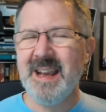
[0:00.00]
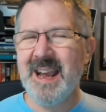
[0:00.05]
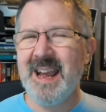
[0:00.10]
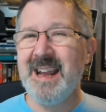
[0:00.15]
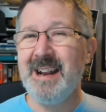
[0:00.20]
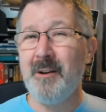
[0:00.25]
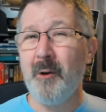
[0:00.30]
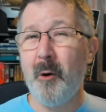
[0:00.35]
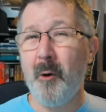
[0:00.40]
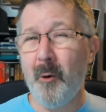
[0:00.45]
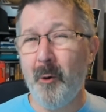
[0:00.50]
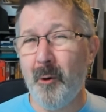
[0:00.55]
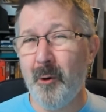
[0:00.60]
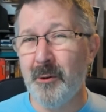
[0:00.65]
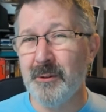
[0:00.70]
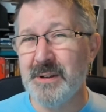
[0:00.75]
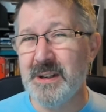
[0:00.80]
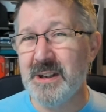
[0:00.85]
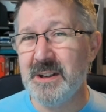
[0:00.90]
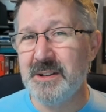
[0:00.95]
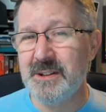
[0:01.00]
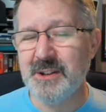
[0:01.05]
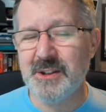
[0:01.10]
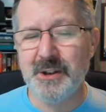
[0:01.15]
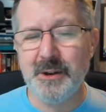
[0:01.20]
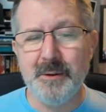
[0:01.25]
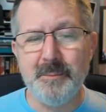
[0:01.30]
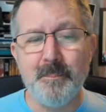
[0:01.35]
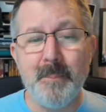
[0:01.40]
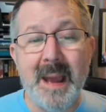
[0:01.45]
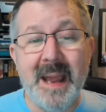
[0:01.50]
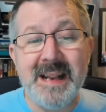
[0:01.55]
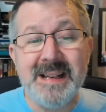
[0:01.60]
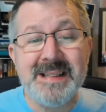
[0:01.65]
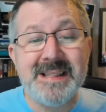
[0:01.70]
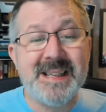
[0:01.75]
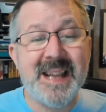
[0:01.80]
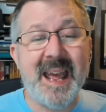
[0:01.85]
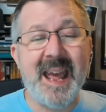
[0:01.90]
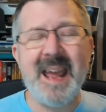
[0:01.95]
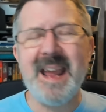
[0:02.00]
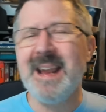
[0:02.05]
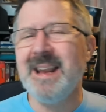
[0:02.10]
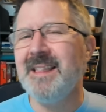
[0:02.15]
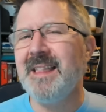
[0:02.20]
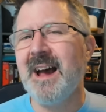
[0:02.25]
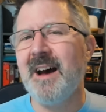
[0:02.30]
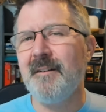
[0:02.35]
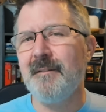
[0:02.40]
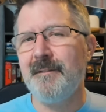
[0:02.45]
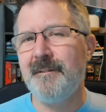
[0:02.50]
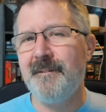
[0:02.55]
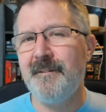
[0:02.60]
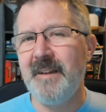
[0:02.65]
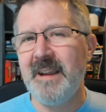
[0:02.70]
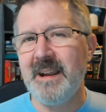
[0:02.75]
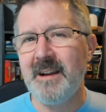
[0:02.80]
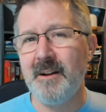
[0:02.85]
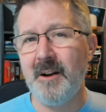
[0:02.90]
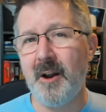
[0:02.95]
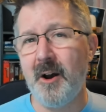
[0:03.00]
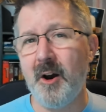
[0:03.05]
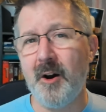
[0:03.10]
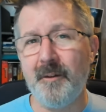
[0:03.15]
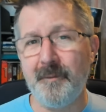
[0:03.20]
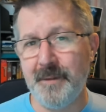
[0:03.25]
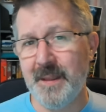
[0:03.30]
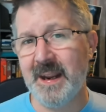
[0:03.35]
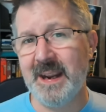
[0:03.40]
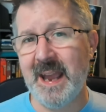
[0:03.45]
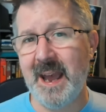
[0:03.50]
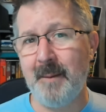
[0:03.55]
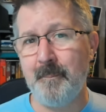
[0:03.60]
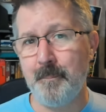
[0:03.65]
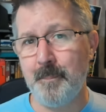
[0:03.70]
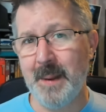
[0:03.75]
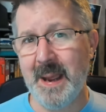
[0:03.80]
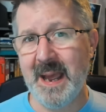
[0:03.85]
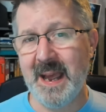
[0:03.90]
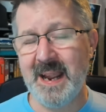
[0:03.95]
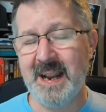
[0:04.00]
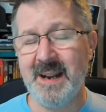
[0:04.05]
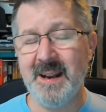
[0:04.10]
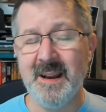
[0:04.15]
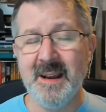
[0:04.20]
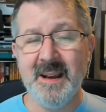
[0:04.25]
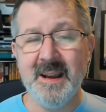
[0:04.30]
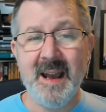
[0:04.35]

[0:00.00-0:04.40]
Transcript: in order to maintain that feel of the campaign.